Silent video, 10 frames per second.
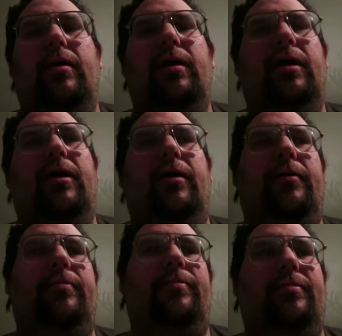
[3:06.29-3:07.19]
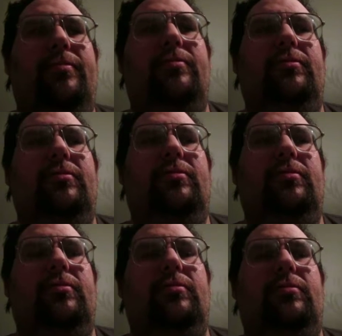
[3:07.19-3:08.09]
you know,
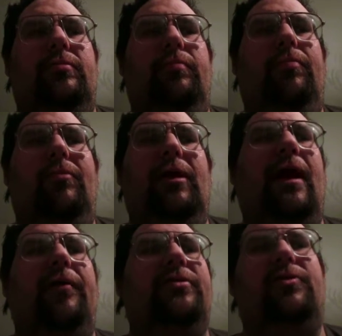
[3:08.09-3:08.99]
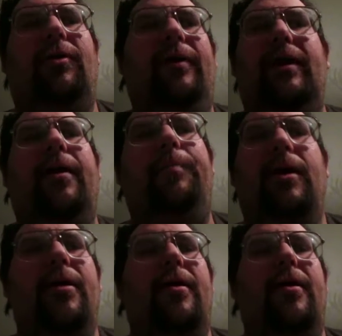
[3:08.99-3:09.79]
when I was growing up,